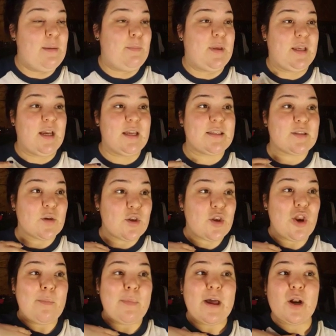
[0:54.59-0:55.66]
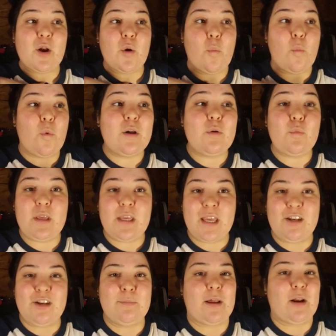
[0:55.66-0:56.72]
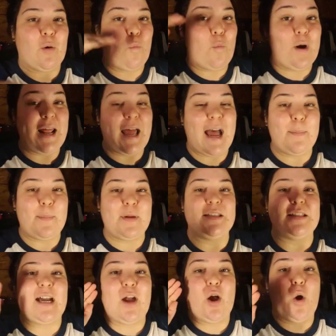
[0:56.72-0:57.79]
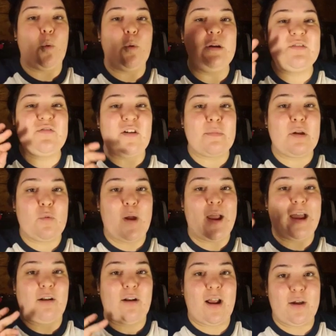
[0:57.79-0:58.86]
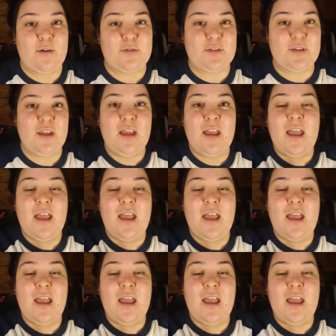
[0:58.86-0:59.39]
because no matter what weekend, no matter what happened, I always found my way at her house.